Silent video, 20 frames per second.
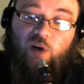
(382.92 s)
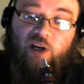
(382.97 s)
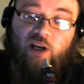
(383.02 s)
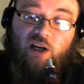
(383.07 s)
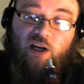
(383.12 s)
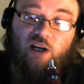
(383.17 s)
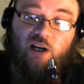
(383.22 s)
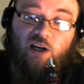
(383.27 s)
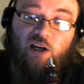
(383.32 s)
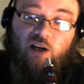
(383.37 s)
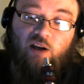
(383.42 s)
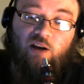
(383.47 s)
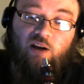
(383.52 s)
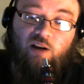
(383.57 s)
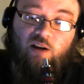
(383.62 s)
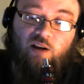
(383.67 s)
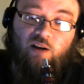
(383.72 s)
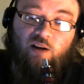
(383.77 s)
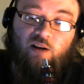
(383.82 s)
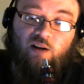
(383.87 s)
wick
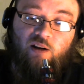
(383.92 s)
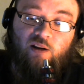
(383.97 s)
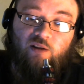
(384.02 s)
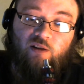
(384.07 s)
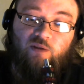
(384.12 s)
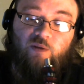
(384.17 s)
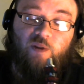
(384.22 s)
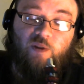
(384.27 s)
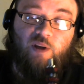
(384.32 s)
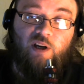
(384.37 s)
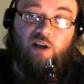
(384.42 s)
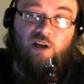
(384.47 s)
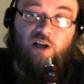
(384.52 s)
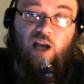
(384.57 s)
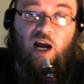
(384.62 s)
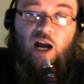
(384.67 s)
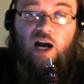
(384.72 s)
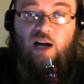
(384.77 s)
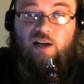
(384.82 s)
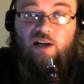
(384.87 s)

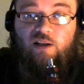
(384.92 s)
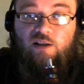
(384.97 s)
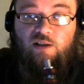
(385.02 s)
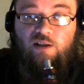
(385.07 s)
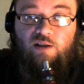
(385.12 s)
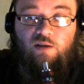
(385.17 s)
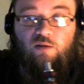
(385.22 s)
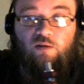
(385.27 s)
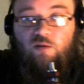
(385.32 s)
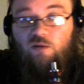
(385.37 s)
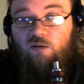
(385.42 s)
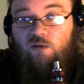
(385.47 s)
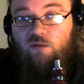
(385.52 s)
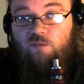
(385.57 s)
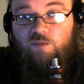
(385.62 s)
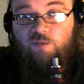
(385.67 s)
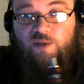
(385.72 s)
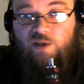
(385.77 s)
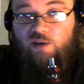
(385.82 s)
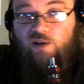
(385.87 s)
the cotton
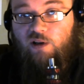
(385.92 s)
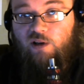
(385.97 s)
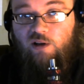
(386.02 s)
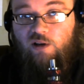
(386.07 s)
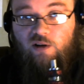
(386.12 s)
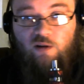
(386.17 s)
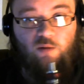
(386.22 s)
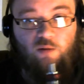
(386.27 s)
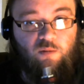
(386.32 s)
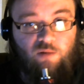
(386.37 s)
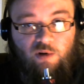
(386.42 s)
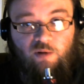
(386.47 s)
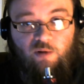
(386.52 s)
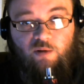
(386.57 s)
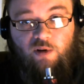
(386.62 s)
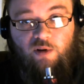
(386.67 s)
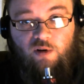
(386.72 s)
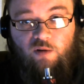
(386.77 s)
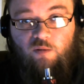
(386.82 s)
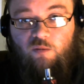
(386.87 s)
or silica
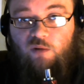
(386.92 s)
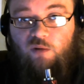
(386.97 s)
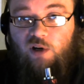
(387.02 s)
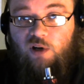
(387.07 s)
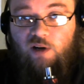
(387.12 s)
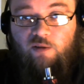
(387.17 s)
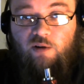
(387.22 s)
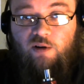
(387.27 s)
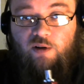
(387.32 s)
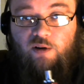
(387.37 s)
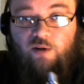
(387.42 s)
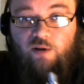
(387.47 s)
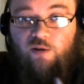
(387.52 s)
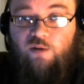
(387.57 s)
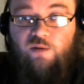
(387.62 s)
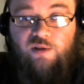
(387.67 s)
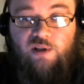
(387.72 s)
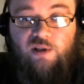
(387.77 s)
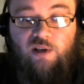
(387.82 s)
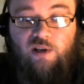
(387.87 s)
or, whatever
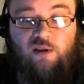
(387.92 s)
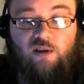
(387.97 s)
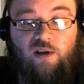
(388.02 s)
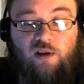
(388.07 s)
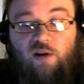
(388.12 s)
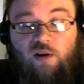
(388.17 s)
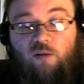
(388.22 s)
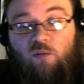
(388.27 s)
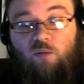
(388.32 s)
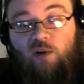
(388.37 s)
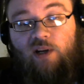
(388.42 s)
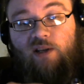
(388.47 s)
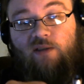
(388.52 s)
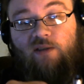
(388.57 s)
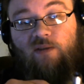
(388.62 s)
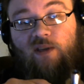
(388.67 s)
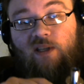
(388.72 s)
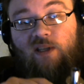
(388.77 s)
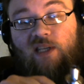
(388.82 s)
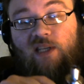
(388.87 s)
you're using in there when
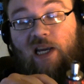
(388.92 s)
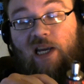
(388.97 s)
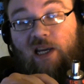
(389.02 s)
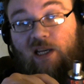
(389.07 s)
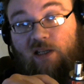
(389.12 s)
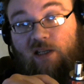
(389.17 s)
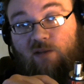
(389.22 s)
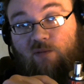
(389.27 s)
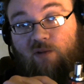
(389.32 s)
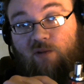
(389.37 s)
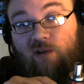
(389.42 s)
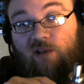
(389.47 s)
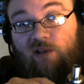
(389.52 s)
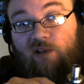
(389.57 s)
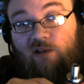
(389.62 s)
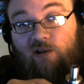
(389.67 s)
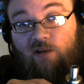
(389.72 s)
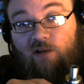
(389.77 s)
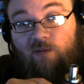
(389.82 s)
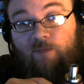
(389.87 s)
the tank is
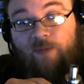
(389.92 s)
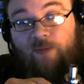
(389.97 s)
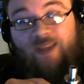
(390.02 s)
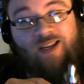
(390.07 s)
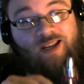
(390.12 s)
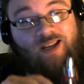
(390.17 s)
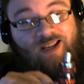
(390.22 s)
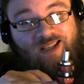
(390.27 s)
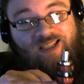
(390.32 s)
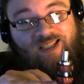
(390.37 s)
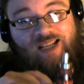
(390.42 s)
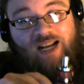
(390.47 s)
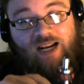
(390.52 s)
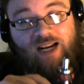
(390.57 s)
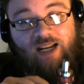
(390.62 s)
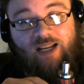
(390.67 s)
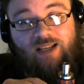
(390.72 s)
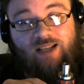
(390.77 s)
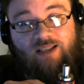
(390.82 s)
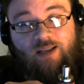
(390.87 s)
really low.
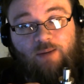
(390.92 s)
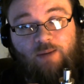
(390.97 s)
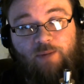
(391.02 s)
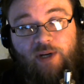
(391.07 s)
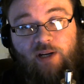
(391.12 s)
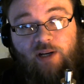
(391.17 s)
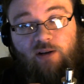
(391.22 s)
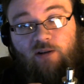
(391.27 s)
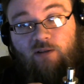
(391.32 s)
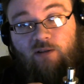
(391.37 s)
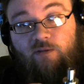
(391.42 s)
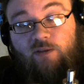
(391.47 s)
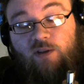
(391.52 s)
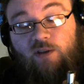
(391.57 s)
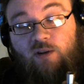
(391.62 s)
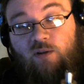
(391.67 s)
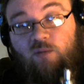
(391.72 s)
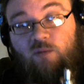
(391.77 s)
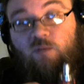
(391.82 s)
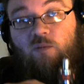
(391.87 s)
Kind of gets on my
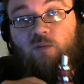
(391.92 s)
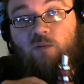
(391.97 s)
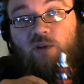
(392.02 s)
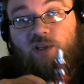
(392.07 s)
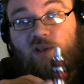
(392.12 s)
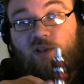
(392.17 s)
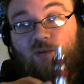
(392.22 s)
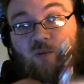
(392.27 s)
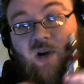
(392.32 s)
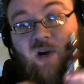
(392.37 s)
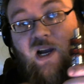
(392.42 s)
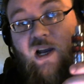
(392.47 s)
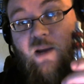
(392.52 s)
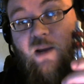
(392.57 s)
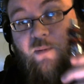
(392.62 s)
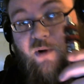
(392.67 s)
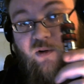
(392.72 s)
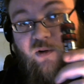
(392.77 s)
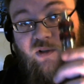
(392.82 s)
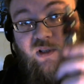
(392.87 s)
nerves. Which is
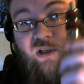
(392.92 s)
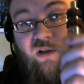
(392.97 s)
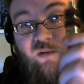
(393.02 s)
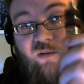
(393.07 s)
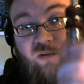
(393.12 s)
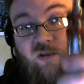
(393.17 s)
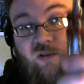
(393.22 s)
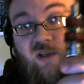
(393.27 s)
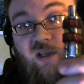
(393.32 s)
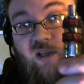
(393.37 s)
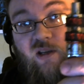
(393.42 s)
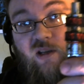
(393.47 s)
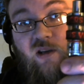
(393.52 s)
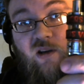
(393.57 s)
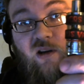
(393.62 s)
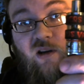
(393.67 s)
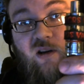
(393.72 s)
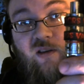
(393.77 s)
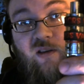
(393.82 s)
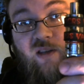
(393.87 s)
why I mostly use
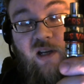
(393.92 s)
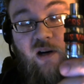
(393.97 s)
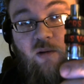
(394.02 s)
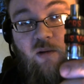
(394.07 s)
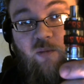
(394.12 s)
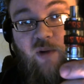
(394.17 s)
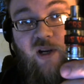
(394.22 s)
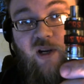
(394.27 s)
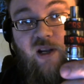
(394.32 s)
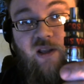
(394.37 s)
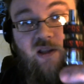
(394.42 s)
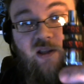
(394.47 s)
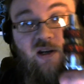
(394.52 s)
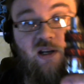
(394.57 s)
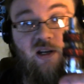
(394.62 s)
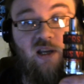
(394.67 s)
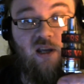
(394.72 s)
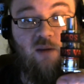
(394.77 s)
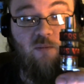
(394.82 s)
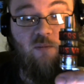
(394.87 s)
the RBA
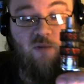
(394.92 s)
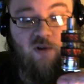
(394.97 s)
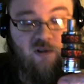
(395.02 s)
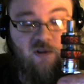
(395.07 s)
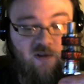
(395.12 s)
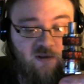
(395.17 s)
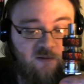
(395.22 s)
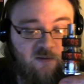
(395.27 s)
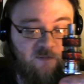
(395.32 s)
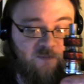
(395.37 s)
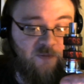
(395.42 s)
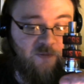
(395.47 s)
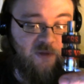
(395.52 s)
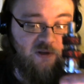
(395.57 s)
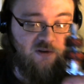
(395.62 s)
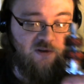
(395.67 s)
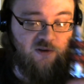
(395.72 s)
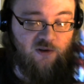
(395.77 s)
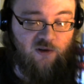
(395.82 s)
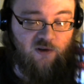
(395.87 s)
that it came with.
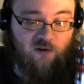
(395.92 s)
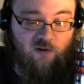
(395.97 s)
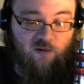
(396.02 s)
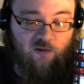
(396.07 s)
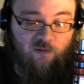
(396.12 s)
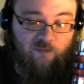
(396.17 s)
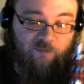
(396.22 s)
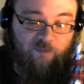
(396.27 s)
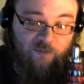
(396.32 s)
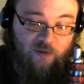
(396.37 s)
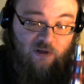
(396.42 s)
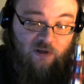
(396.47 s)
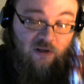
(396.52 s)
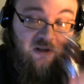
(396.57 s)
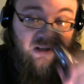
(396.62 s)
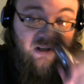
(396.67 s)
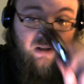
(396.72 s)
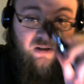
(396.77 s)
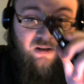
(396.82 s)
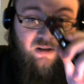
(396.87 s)
So
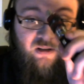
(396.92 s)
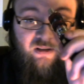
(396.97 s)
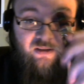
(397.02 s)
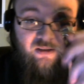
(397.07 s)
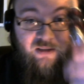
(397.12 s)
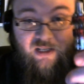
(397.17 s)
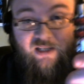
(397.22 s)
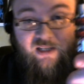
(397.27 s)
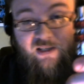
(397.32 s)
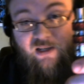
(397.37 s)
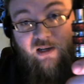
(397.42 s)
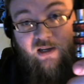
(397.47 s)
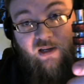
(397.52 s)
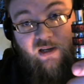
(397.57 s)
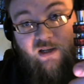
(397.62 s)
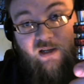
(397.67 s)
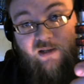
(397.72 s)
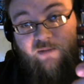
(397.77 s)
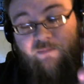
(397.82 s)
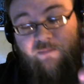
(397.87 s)
that's a
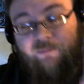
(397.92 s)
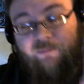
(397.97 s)
con.